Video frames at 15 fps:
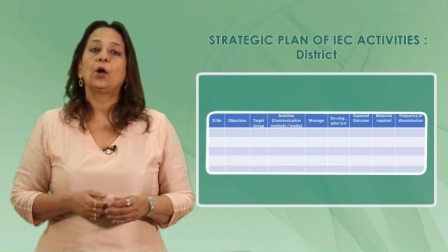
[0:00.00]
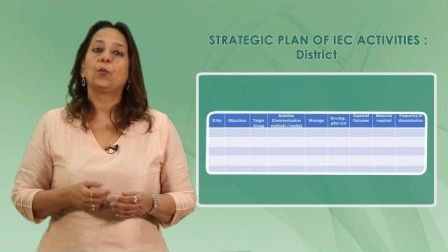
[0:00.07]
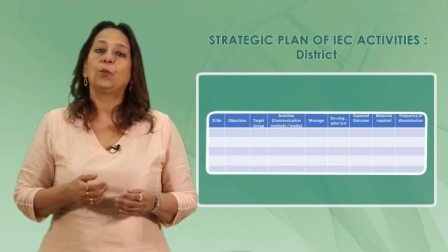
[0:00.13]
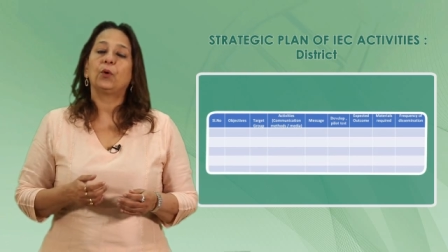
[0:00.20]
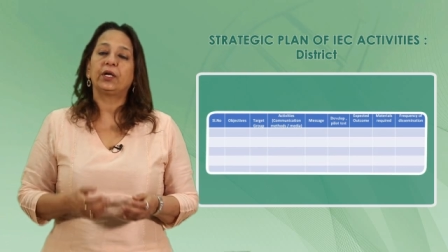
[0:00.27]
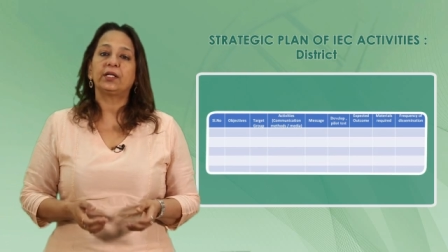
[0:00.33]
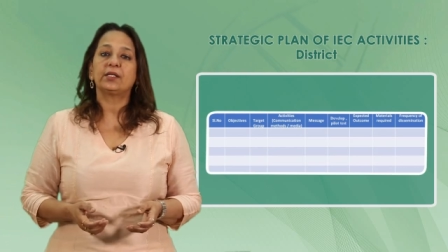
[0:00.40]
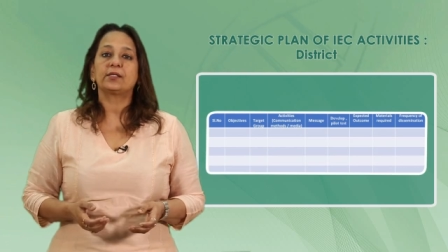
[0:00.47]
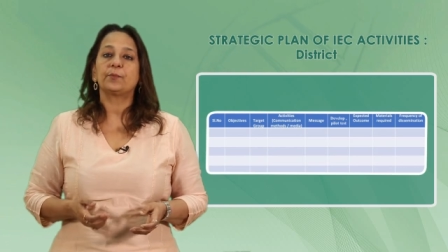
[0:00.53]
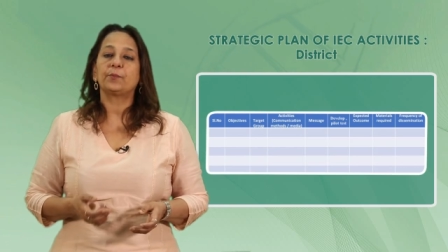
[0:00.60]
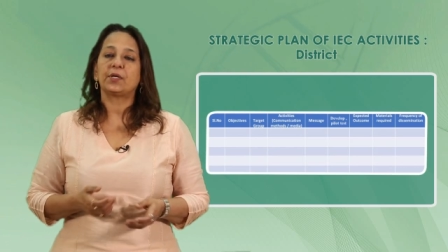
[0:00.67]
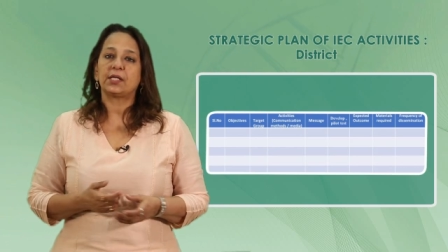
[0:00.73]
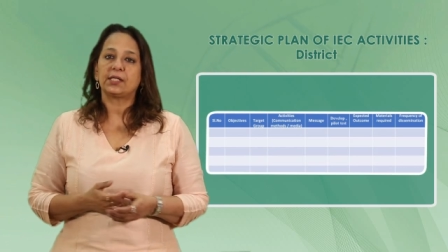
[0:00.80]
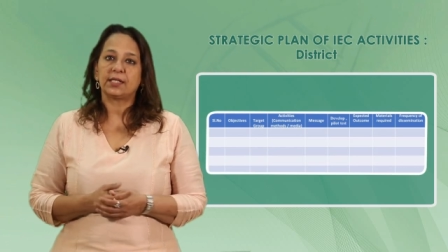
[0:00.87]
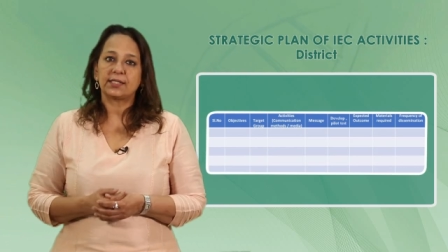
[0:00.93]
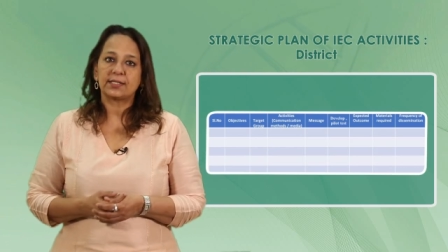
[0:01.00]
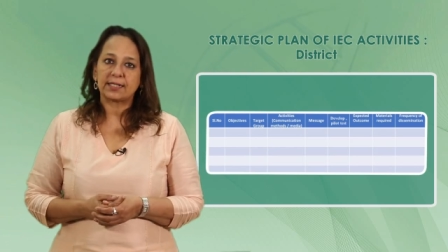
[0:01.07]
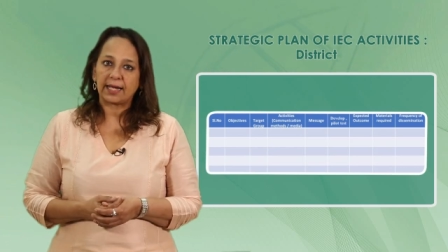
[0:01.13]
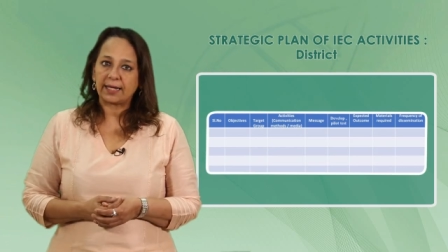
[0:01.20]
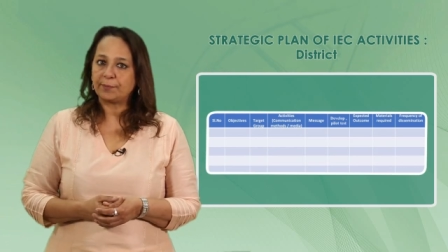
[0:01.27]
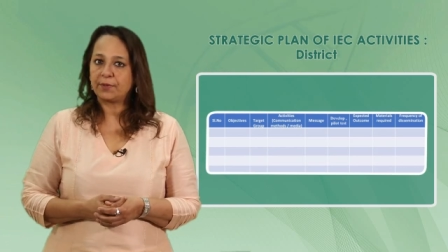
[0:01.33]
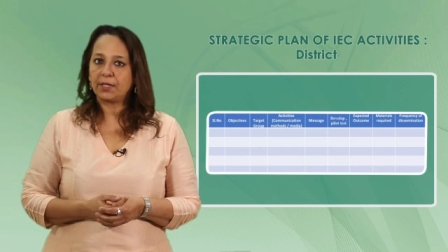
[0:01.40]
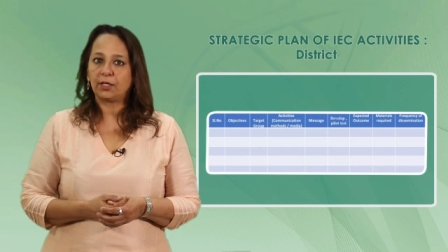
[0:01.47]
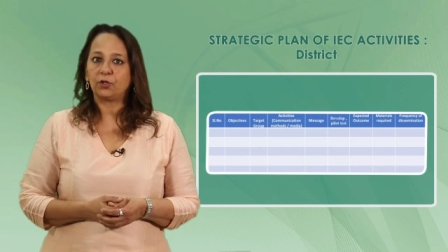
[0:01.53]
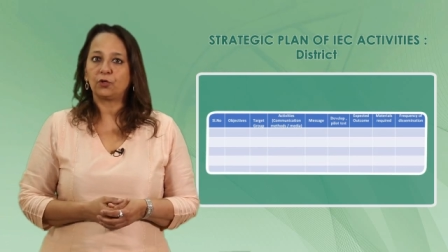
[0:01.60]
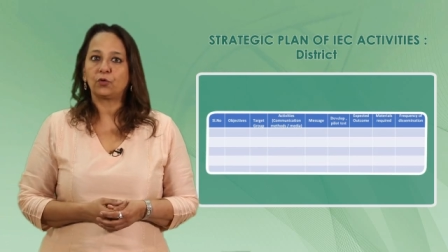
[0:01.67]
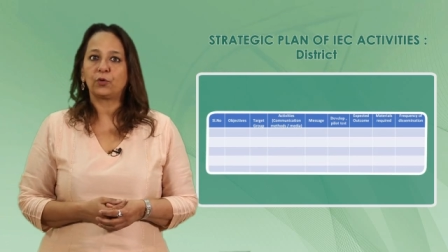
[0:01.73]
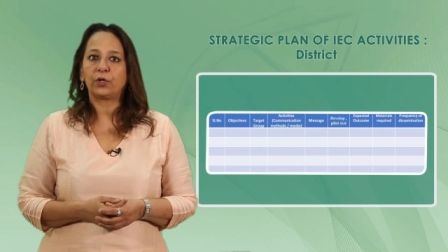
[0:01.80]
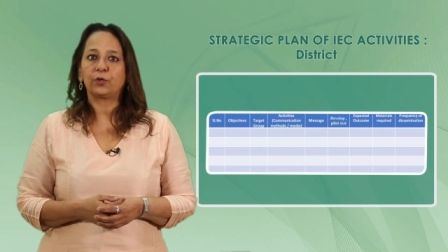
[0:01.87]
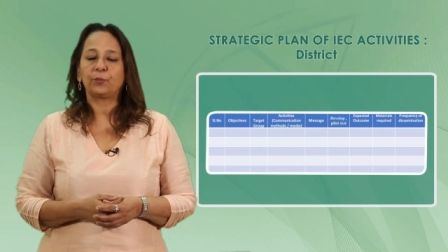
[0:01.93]
what is the media type that
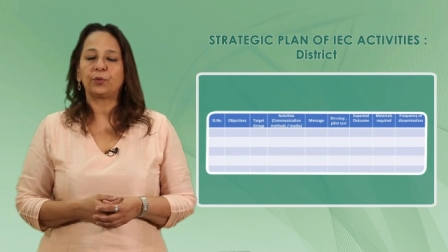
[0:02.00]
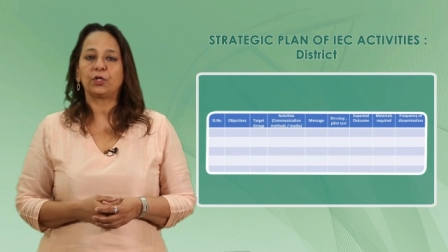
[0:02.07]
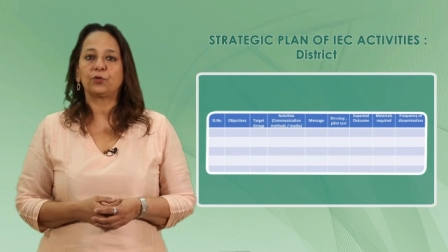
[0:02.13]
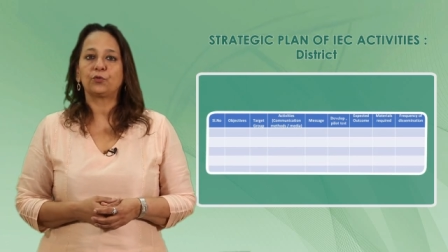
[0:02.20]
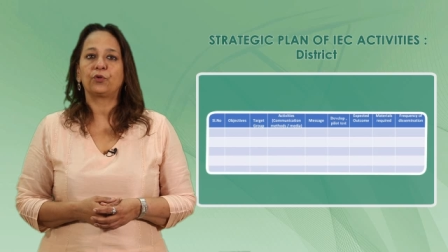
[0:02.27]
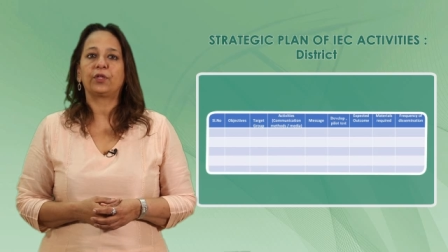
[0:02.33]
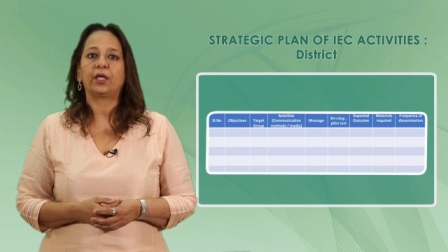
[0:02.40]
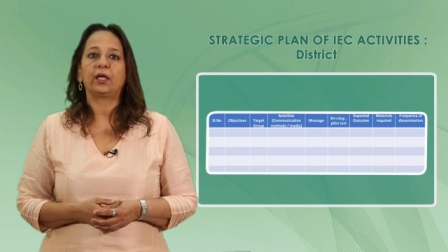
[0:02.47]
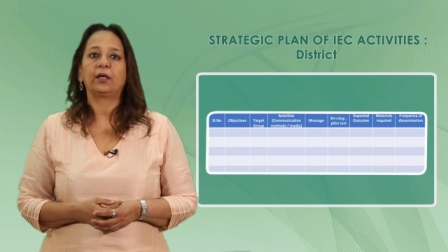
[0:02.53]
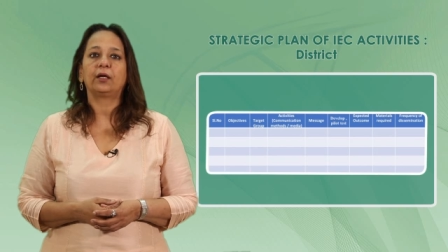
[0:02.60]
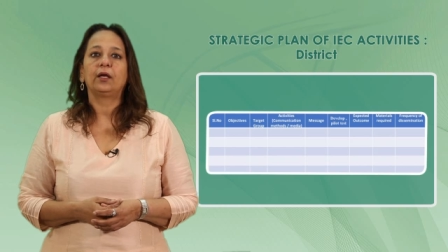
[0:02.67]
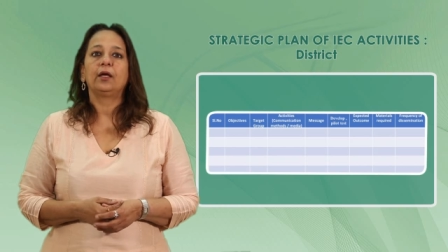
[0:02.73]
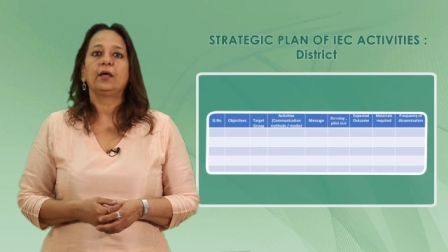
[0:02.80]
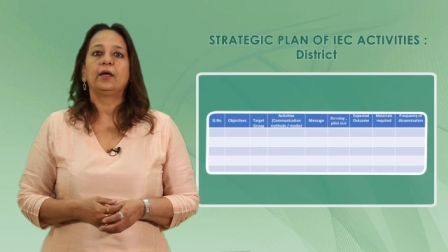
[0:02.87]
you're going to be using,